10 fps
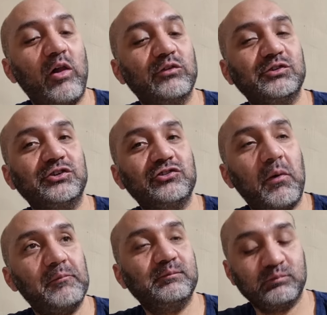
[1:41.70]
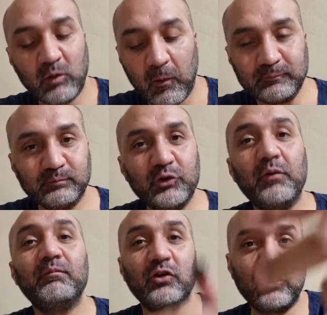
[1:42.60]
The fish.
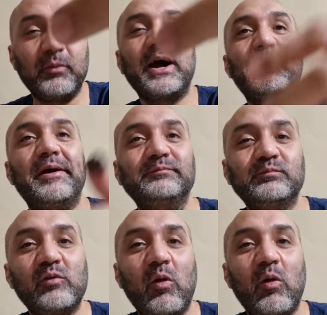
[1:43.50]
Yeah. Stop the camera.